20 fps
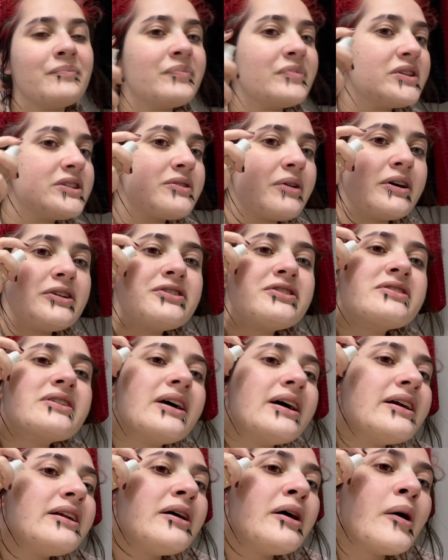So I just
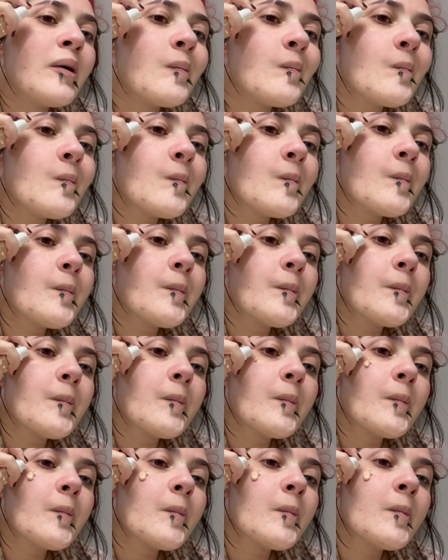kind of
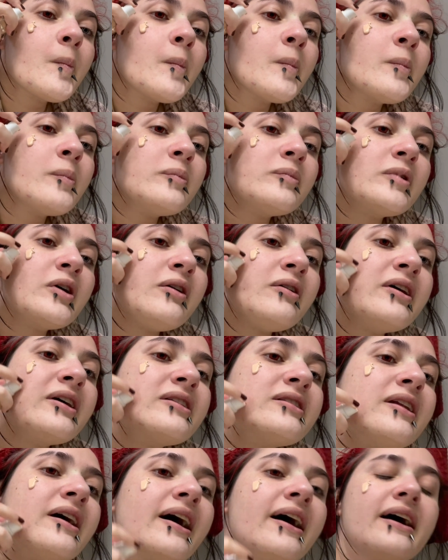go like
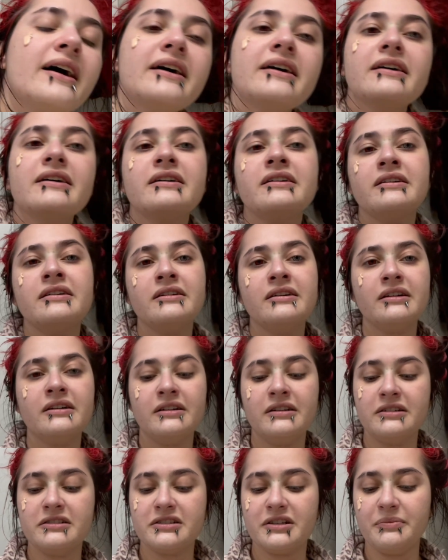that.
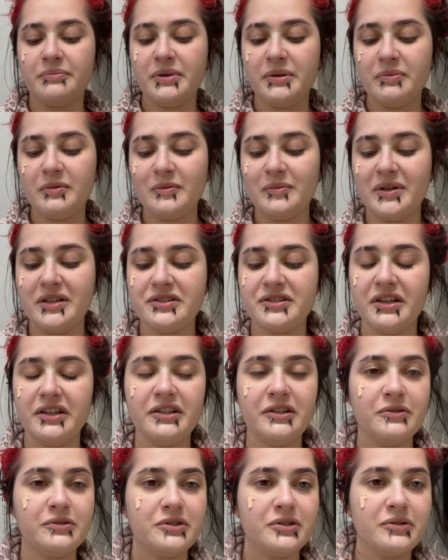Some people may say
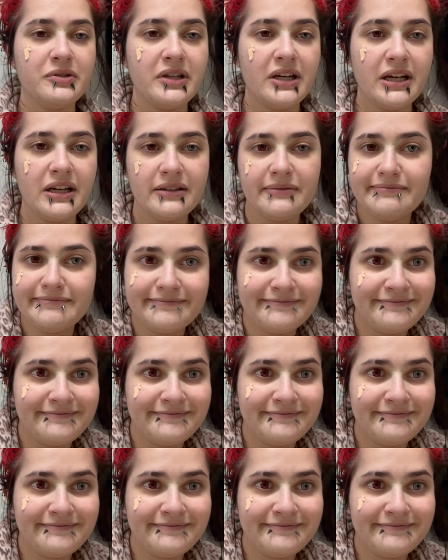don't do that.